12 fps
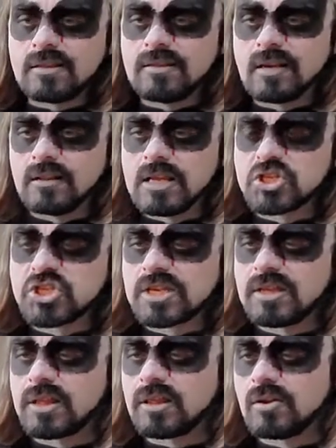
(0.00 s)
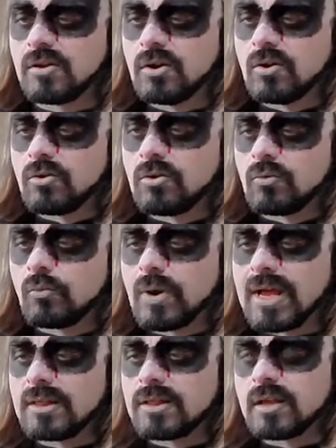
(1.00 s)
delicious,
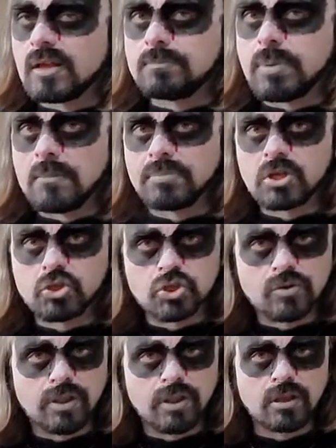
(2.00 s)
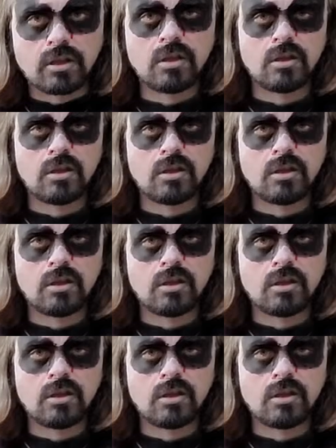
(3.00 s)
rancid pumpkin juice.